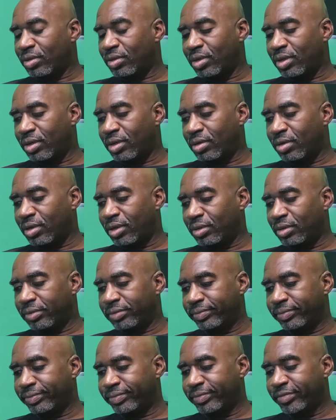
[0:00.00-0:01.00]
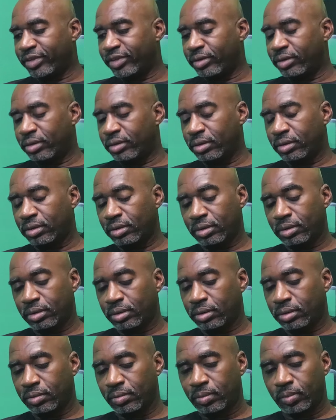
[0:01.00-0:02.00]
else going on.
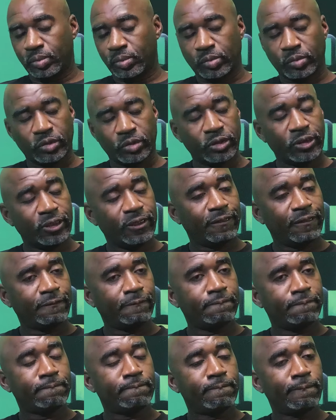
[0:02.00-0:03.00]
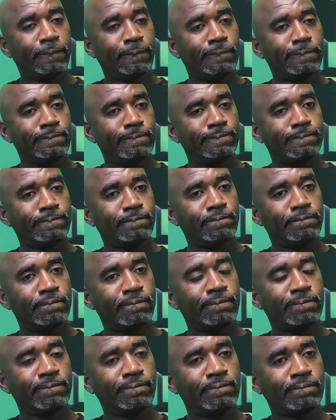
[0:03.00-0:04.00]
But check this though. Have you seen
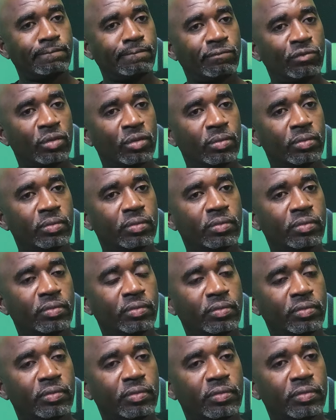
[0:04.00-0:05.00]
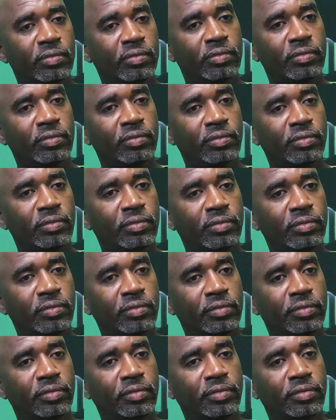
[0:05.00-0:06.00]
the
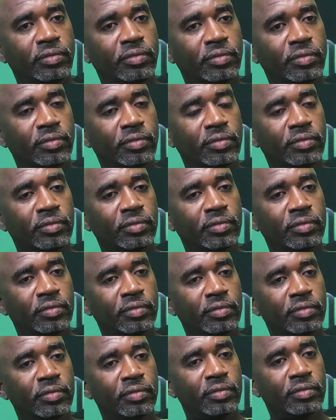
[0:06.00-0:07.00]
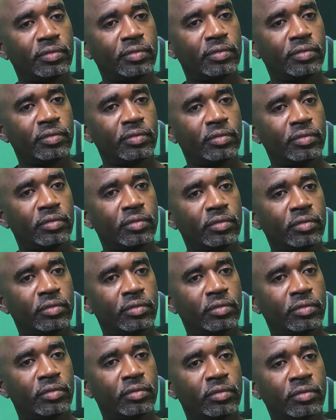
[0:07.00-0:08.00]
previews for the reboot of Friday?
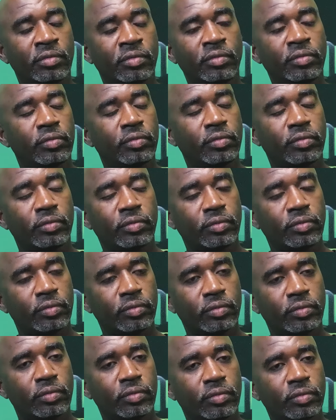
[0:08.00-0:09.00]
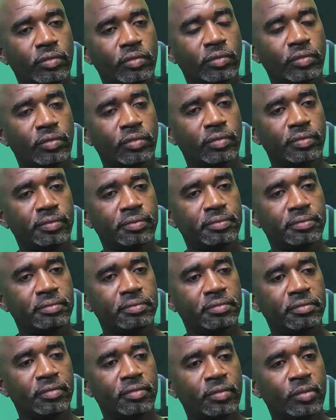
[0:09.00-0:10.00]
Because I remember you said your
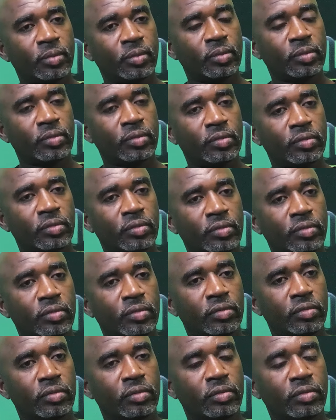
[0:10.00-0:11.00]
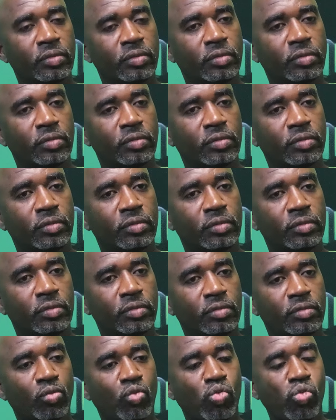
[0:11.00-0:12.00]
movie is similar to Friday, but Ice Cube
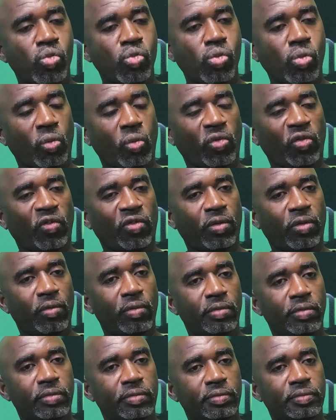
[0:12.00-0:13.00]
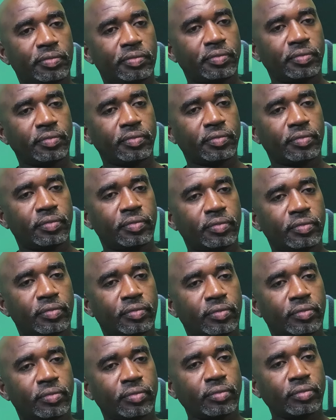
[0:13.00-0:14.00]
com- confirms that the
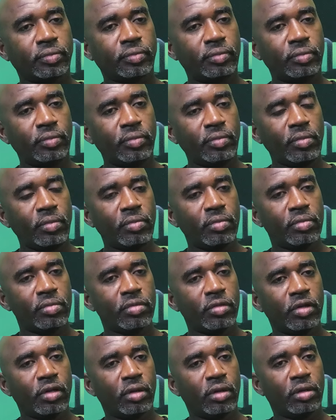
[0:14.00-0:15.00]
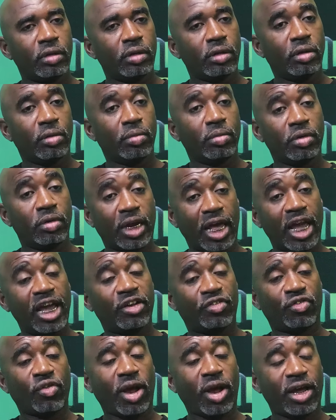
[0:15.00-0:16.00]
reboot of Friday is coming soon. The
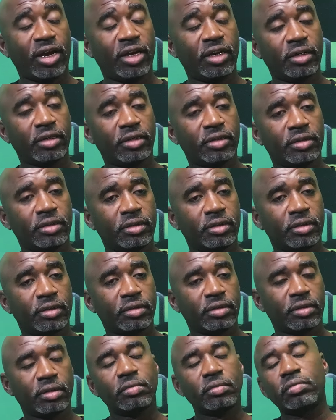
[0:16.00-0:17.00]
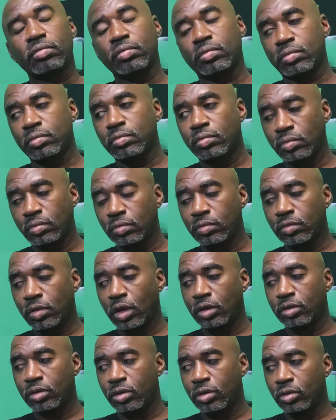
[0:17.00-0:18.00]
last Friday. The last Friday.
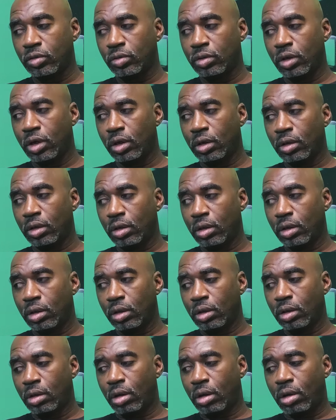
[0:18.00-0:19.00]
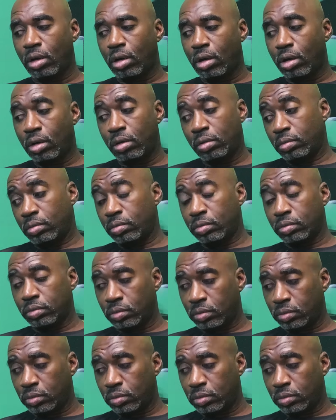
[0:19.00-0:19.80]
That's Do you cool. think that's a good look? Uh,